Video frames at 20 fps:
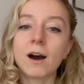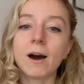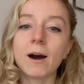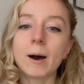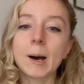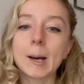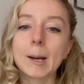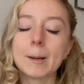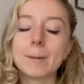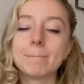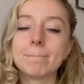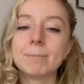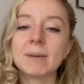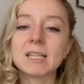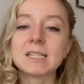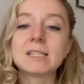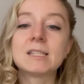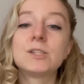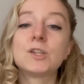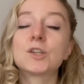
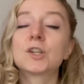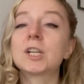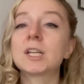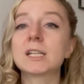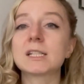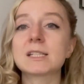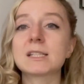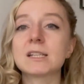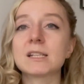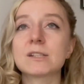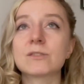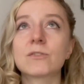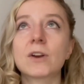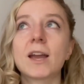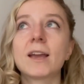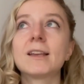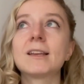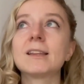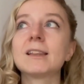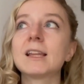and seriousness,
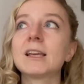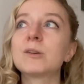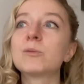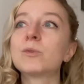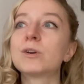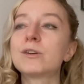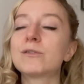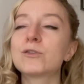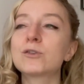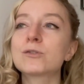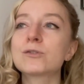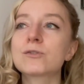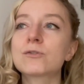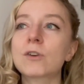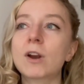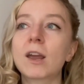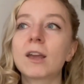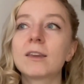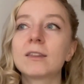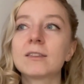right? And like one of your
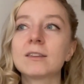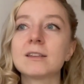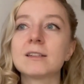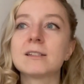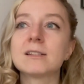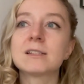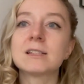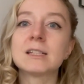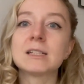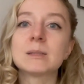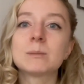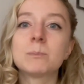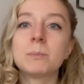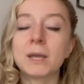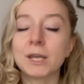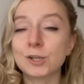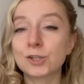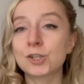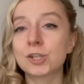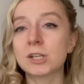strengths is
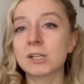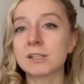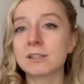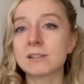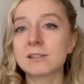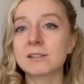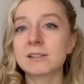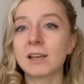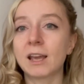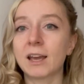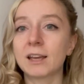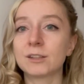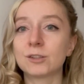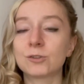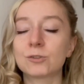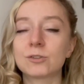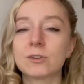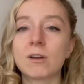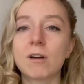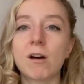patience, and
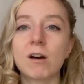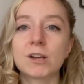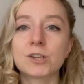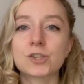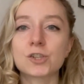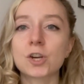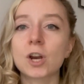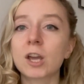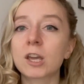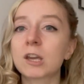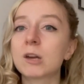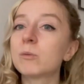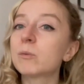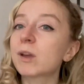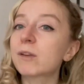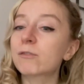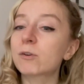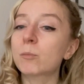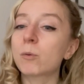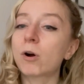you're not shying
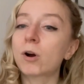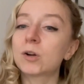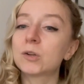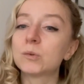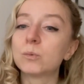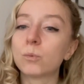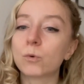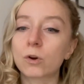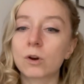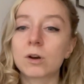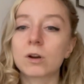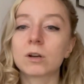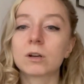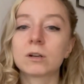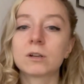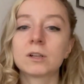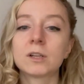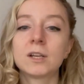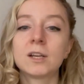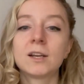away from hard
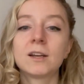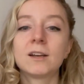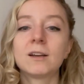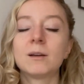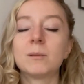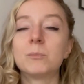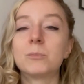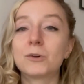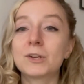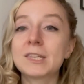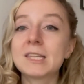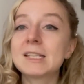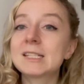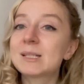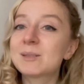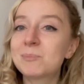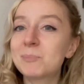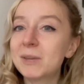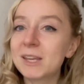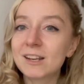work. Britney
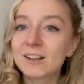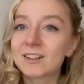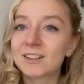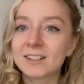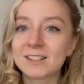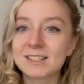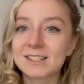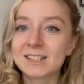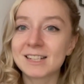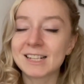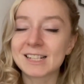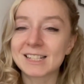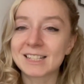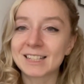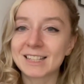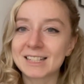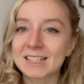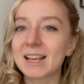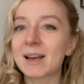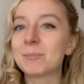Spears is an
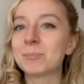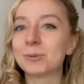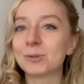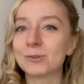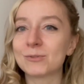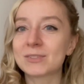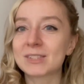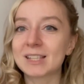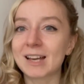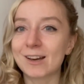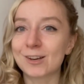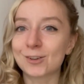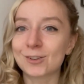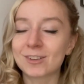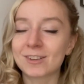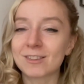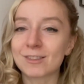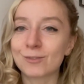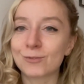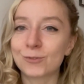example of
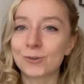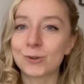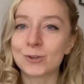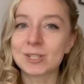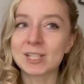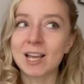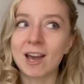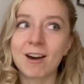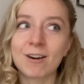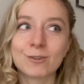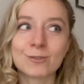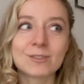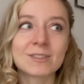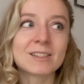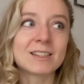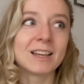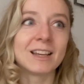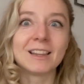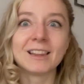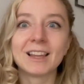Saturn in the first
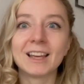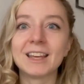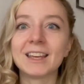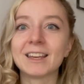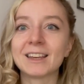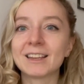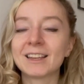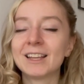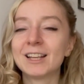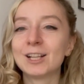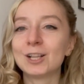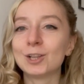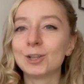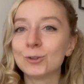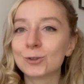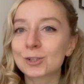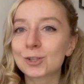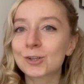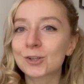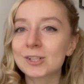house, and like
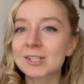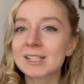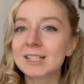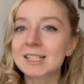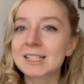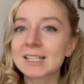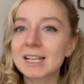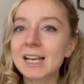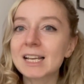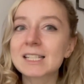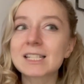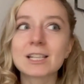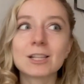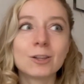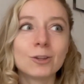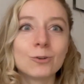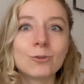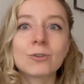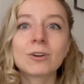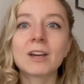look at her success
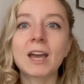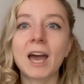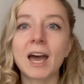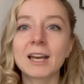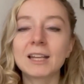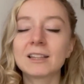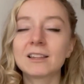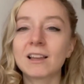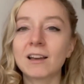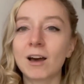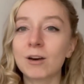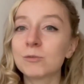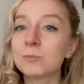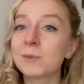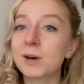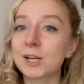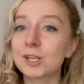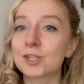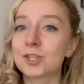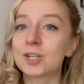and look at how
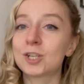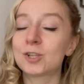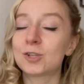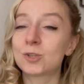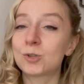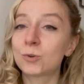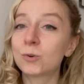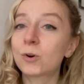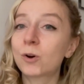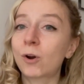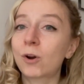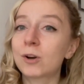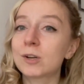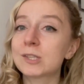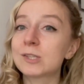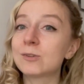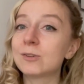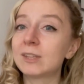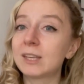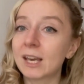much it took her
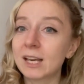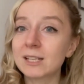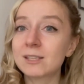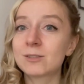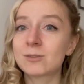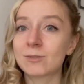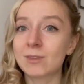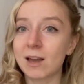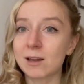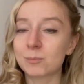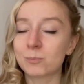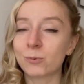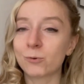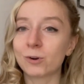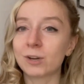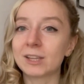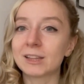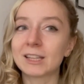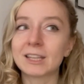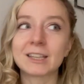to get to that
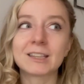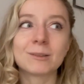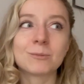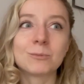point. Like